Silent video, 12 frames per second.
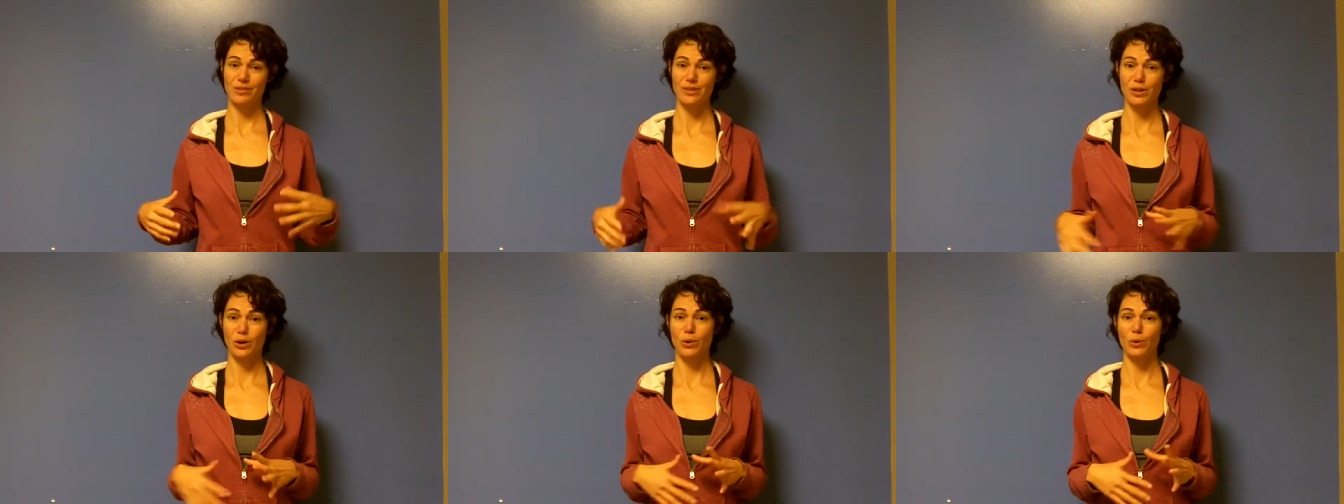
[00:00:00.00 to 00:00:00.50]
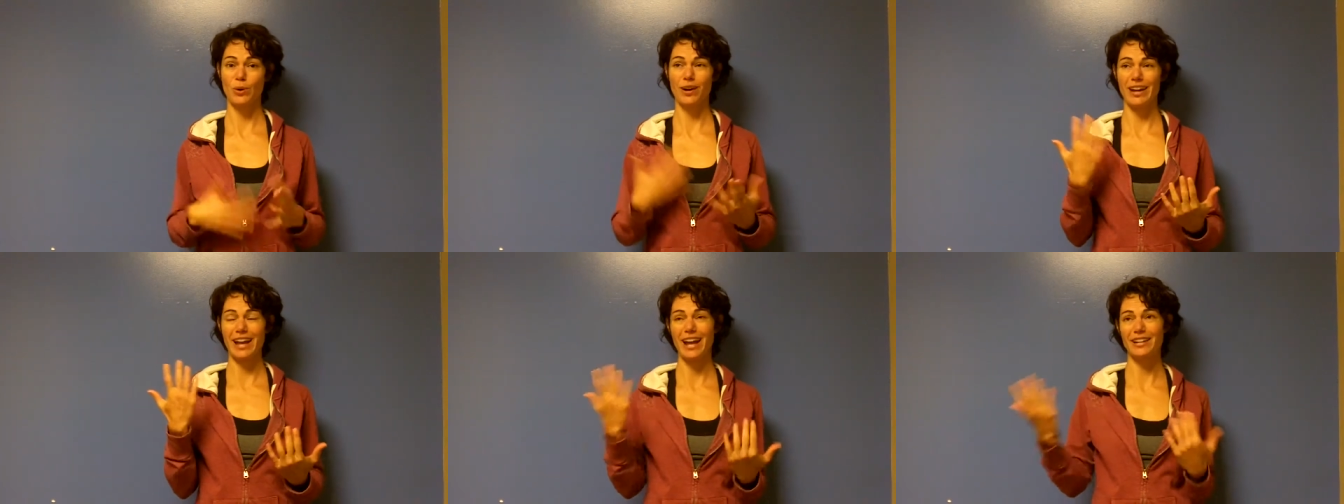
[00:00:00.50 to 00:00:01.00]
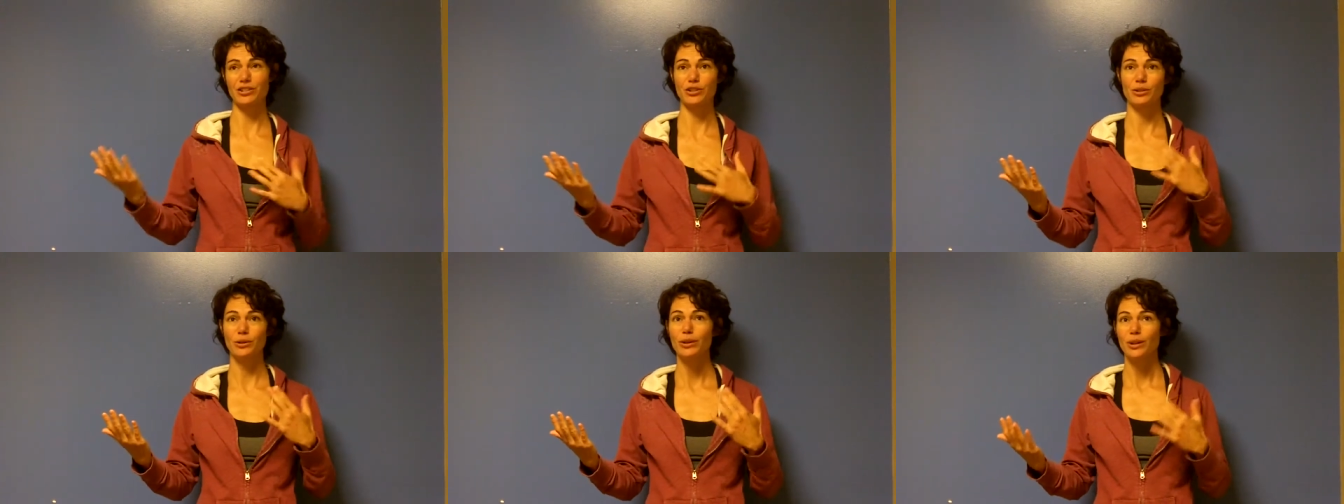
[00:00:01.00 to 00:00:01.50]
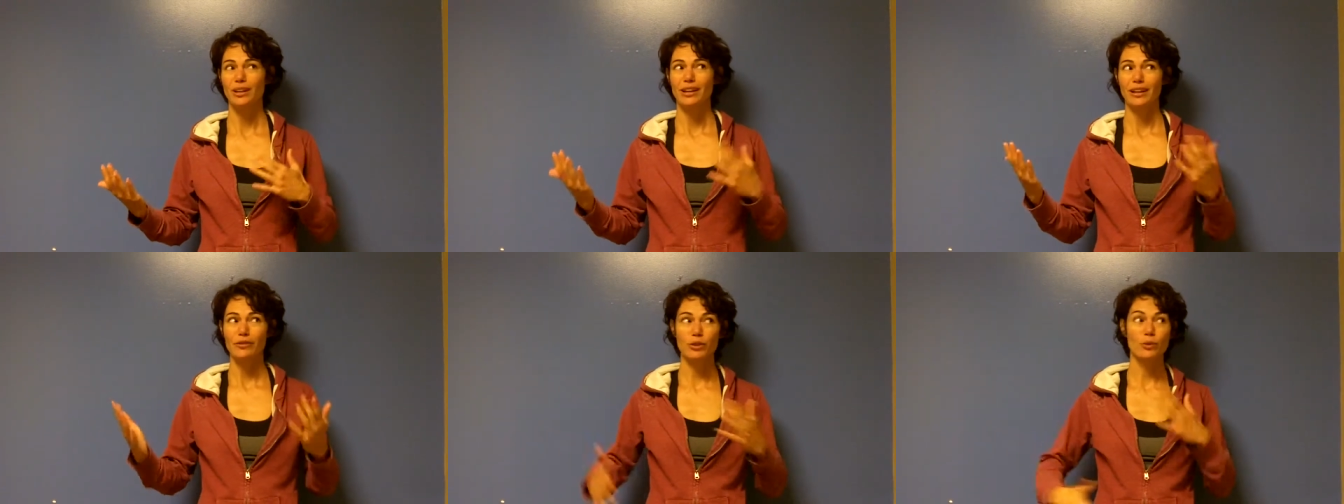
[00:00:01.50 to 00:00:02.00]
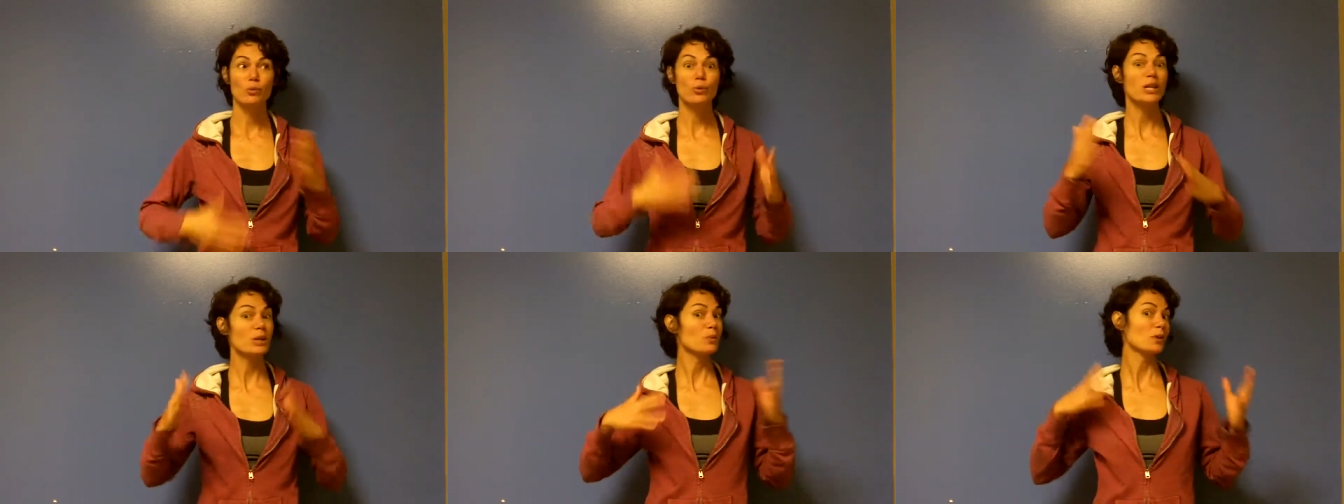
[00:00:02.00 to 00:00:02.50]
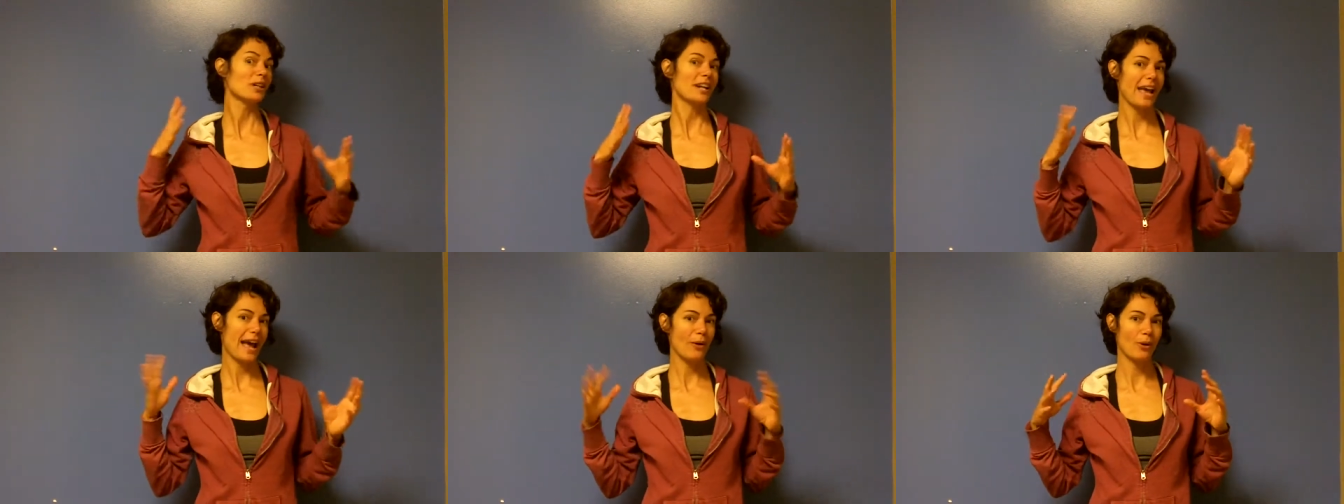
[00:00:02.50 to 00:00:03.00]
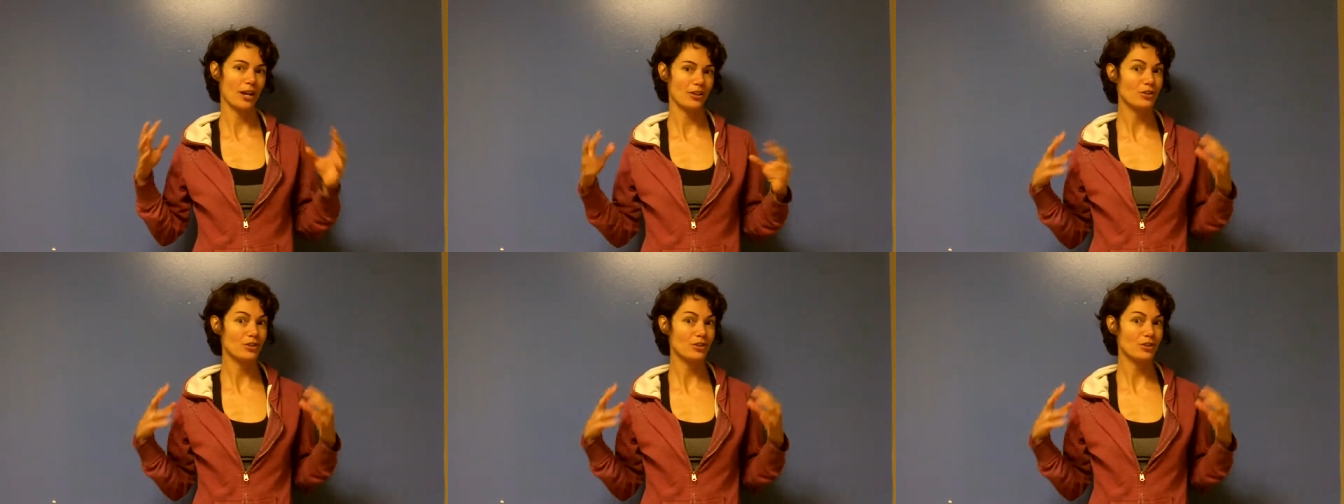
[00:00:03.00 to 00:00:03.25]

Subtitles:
So I had to kind of rework how I